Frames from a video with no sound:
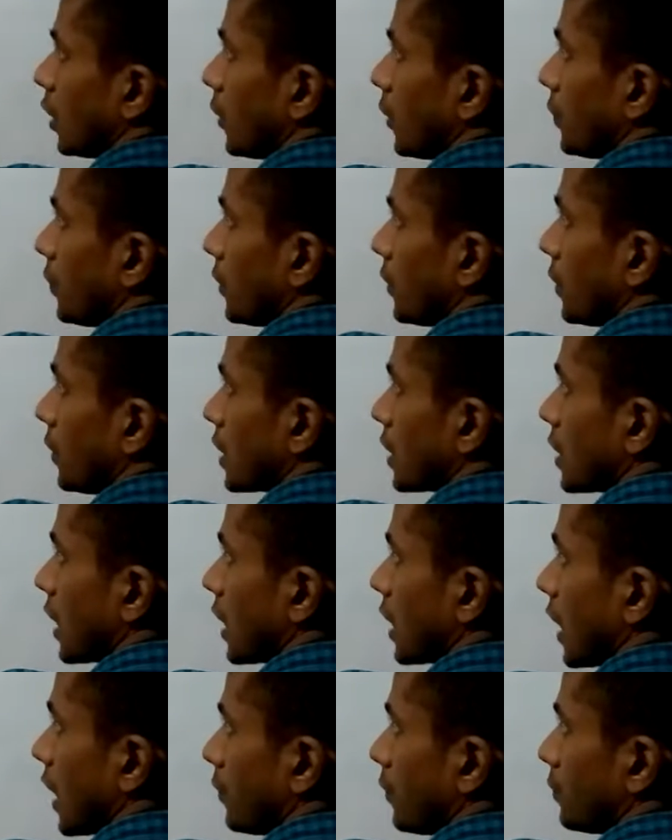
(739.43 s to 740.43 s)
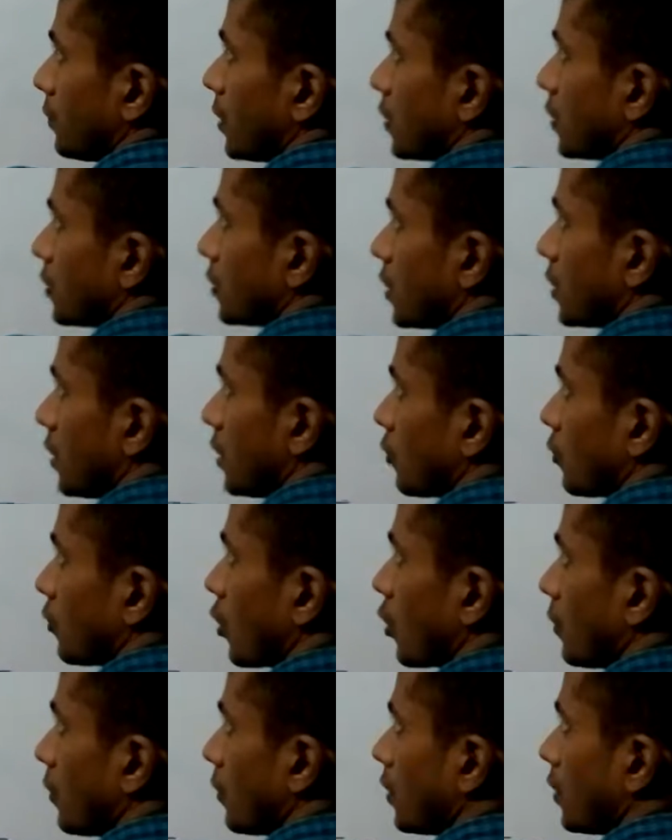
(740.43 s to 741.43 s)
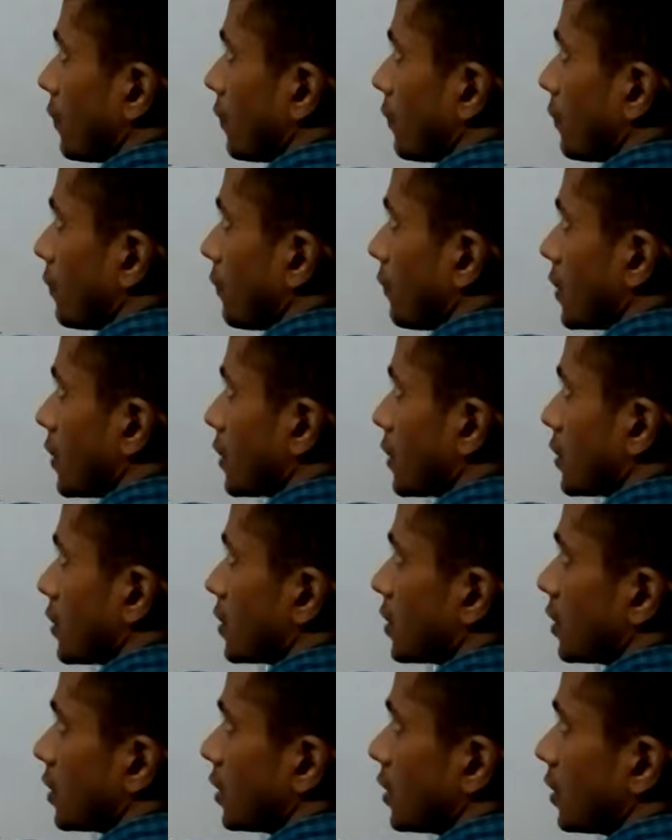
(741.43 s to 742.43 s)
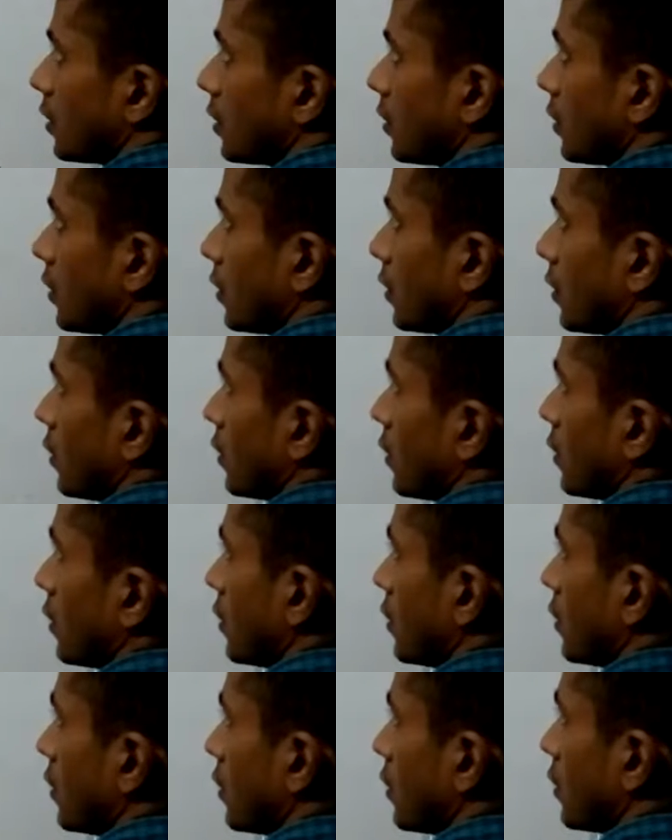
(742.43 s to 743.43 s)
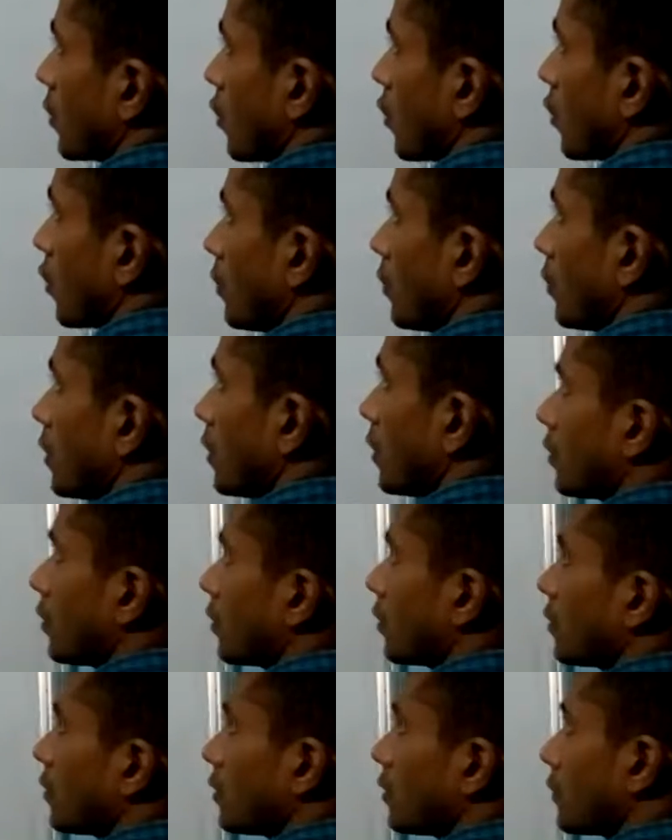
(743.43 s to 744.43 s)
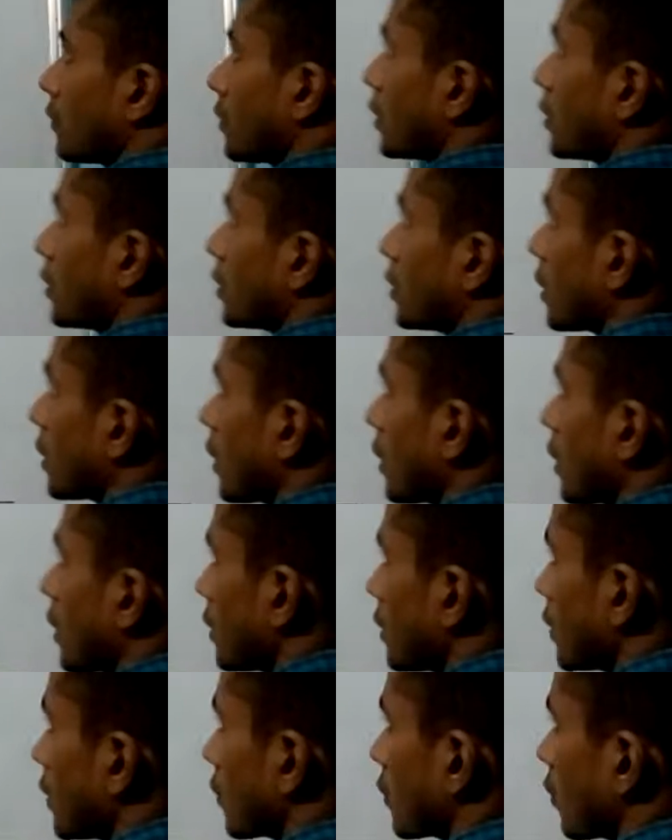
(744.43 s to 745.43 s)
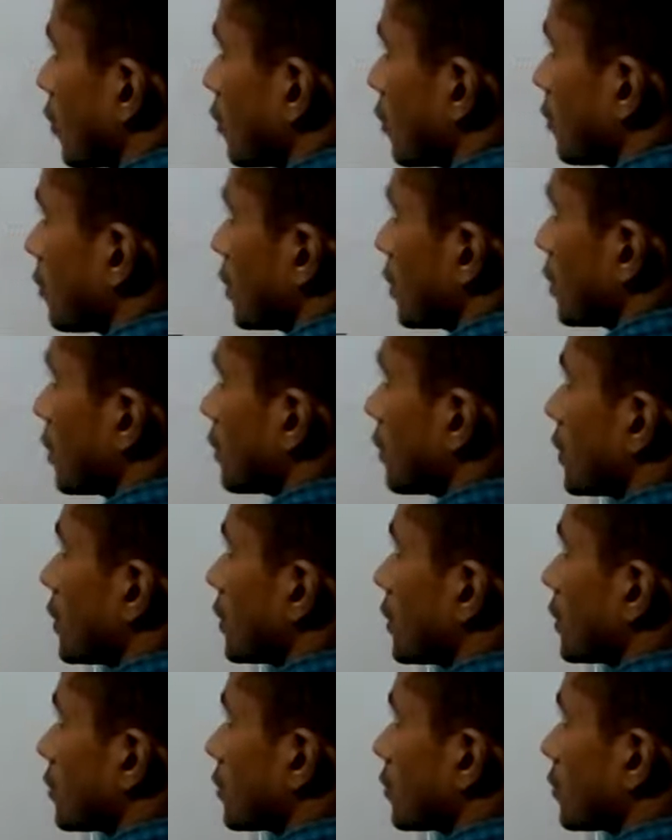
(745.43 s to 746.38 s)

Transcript: two APs have the same common difference. Common difference right here, common